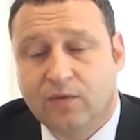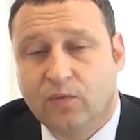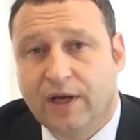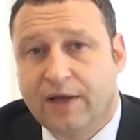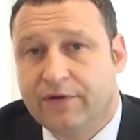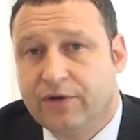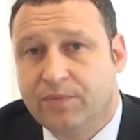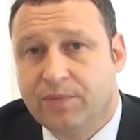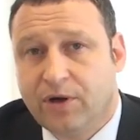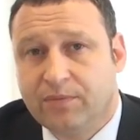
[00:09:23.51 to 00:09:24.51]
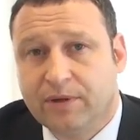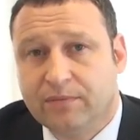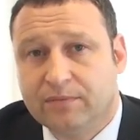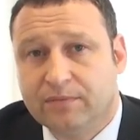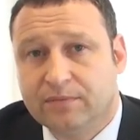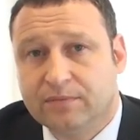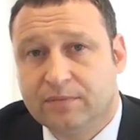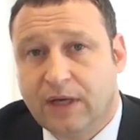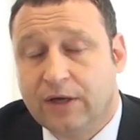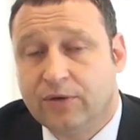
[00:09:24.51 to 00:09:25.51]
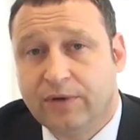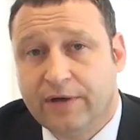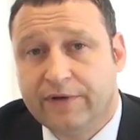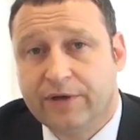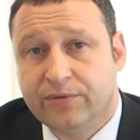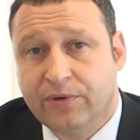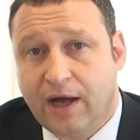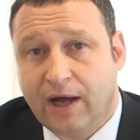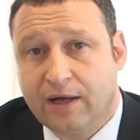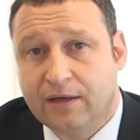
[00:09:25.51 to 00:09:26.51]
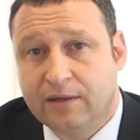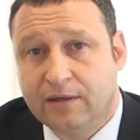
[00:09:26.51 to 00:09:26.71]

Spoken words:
whatever your problem and whoever you are,